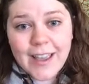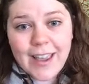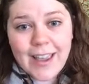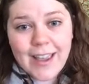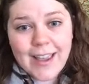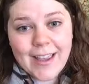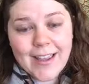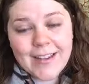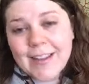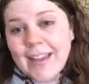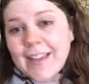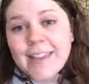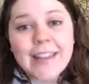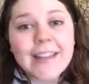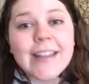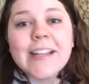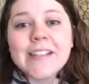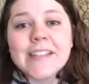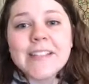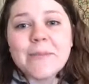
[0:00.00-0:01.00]
And I think
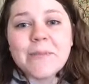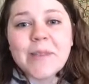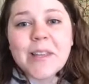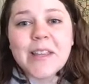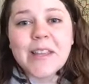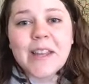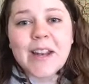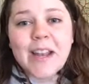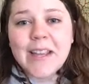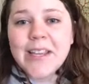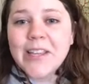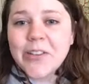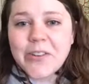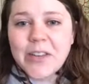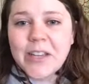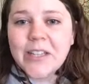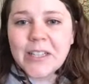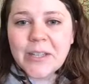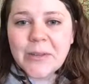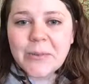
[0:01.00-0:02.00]
that's something that I
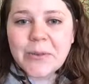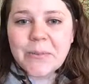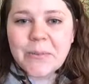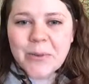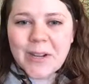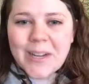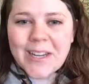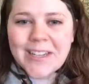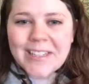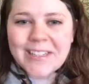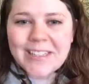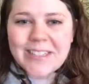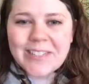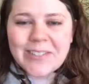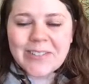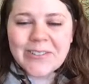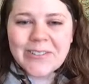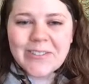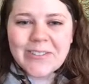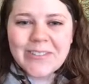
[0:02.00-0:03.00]
uniquely would bring
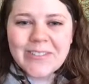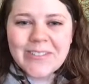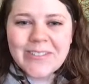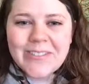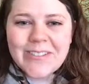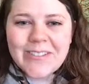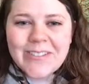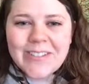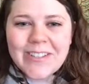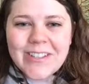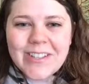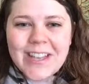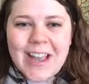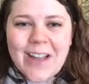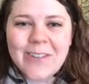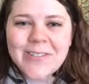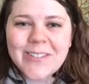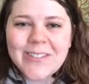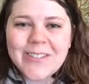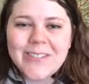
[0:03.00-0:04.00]
to the
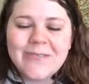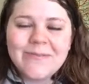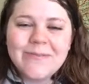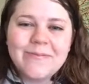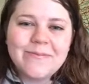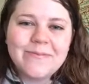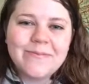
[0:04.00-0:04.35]
council.